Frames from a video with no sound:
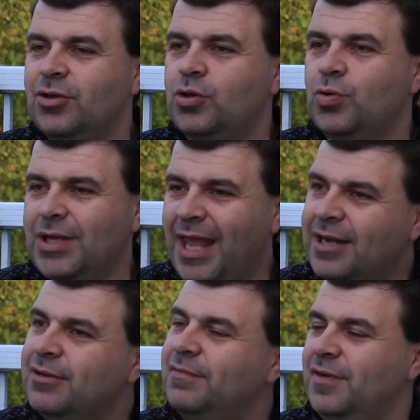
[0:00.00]

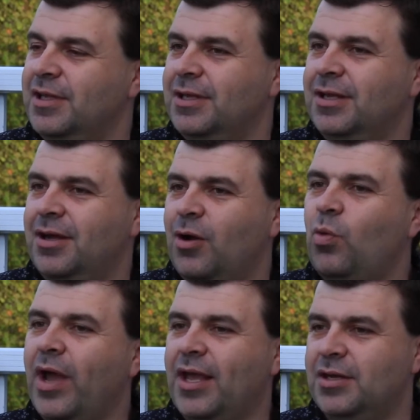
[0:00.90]
creatively a
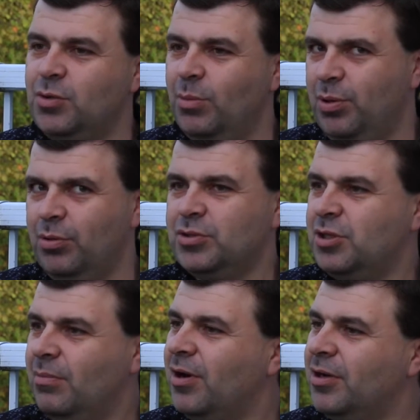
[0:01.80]
way to approach
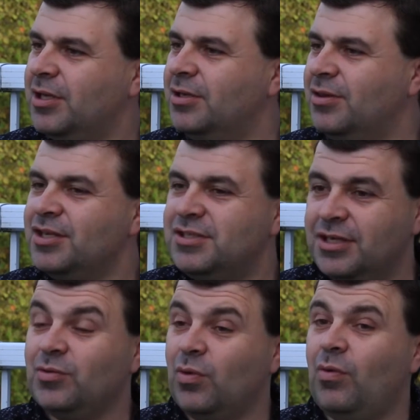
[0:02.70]
the market that
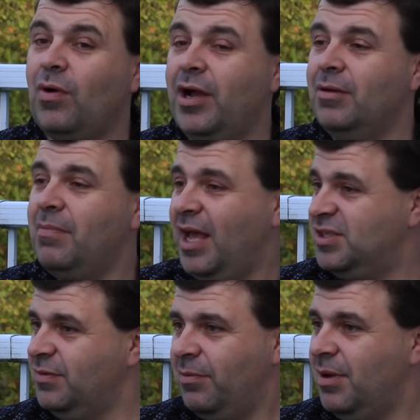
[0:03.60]
didn't require
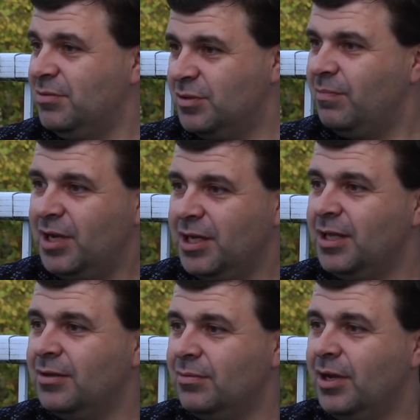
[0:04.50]
massive amounts of money,
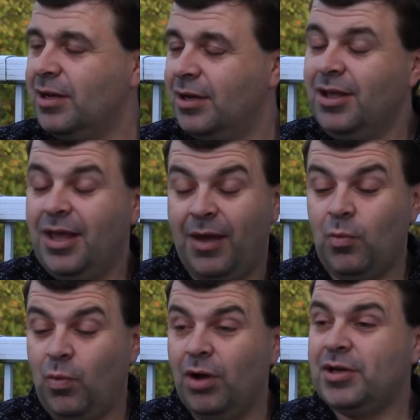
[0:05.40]
right?
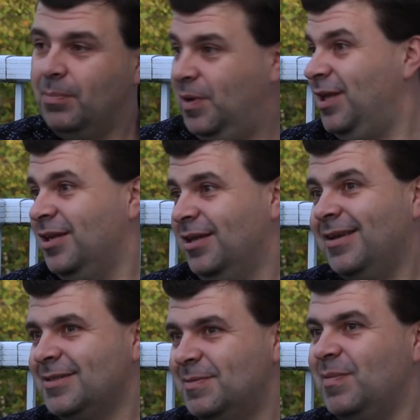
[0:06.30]
While competing
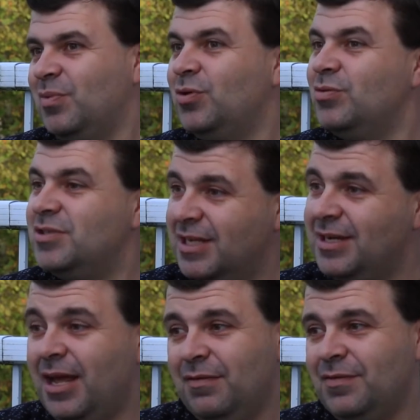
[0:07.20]
against people who
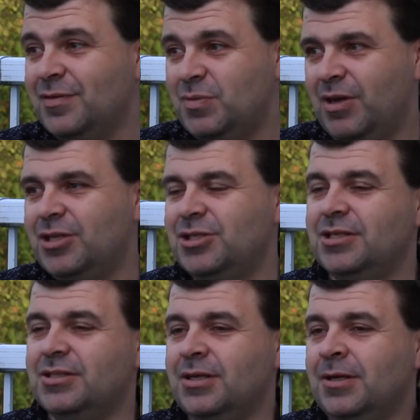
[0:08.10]
did have those
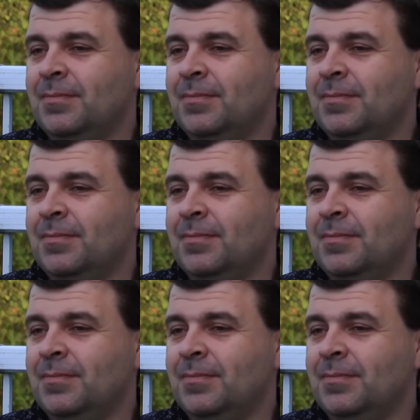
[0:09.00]
budgets.